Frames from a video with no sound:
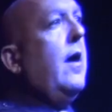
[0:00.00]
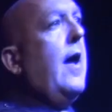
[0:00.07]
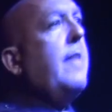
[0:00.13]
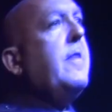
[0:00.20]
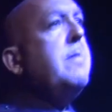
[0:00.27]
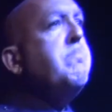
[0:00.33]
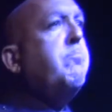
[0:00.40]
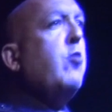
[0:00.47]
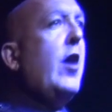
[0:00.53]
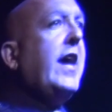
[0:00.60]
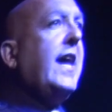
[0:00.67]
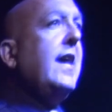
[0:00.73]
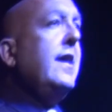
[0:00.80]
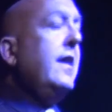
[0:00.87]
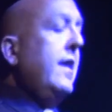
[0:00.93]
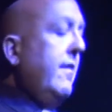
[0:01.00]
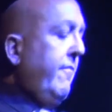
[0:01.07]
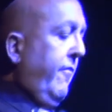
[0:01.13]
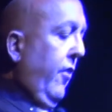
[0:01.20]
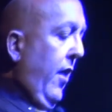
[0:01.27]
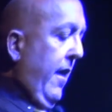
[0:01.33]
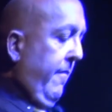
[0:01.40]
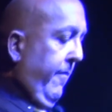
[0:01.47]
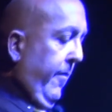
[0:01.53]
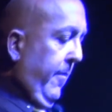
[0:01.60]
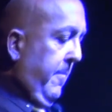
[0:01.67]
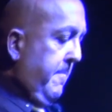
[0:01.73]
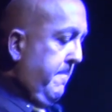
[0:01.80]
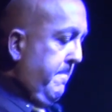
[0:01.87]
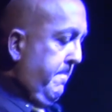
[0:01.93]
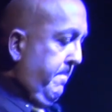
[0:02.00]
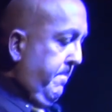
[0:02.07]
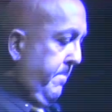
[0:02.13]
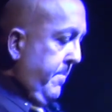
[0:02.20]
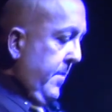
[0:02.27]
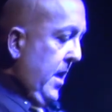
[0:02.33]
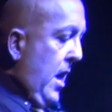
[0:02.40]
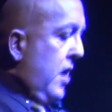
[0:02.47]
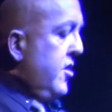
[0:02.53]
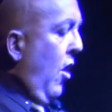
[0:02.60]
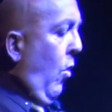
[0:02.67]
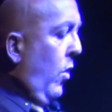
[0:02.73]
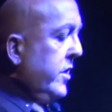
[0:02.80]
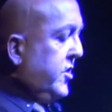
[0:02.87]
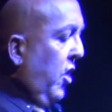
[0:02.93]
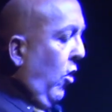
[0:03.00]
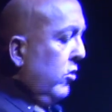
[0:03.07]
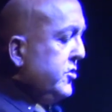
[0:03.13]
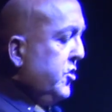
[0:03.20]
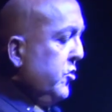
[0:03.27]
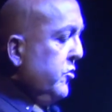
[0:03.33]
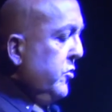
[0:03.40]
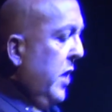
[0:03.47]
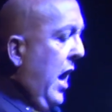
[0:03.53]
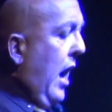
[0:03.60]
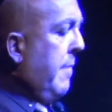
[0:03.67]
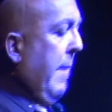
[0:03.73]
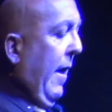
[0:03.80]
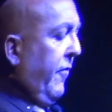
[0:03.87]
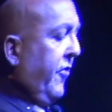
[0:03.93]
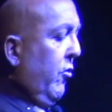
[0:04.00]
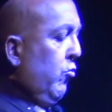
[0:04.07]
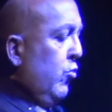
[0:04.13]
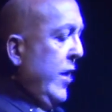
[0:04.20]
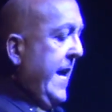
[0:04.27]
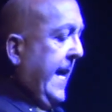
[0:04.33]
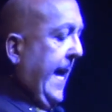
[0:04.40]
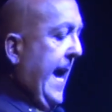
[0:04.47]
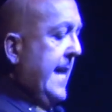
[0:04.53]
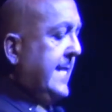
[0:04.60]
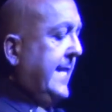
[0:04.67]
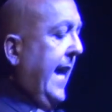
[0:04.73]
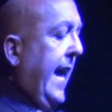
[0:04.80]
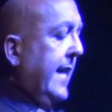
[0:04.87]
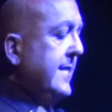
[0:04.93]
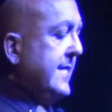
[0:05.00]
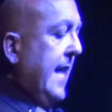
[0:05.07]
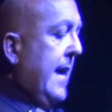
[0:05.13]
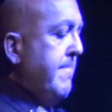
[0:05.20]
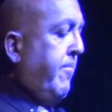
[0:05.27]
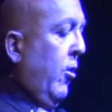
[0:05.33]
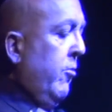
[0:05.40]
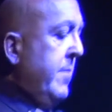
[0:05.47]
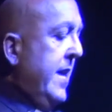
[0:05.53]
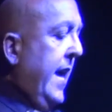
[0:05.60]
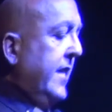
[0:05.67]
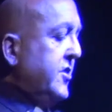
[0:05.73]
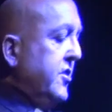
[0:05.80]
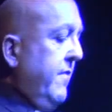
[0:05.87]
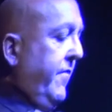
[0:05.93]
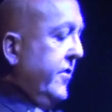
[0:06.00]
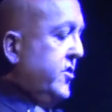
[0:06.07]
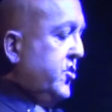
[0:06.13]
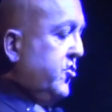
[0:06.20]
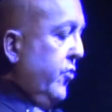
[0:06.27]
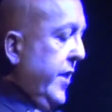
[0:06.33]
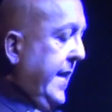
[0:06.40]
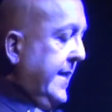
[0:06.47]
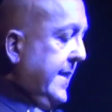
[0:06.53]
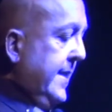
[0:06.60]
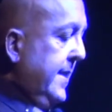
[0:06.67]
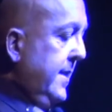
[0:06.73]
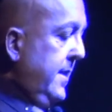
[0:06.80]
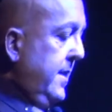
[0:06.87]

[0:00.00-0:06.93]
and then breaking it forever. No one told you about the reek and taste and permeation of the street.